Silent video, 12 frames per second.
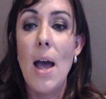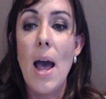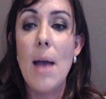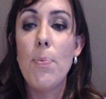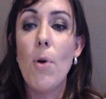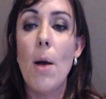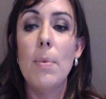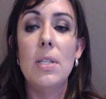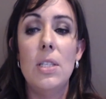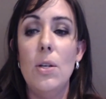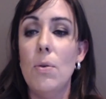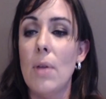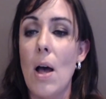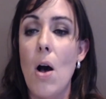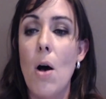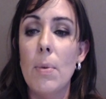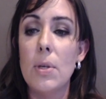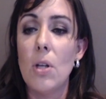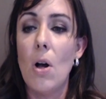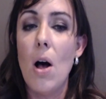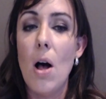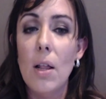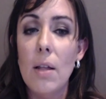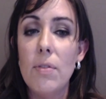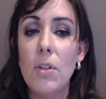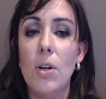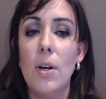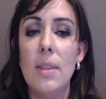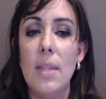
I promise you that almost all of the good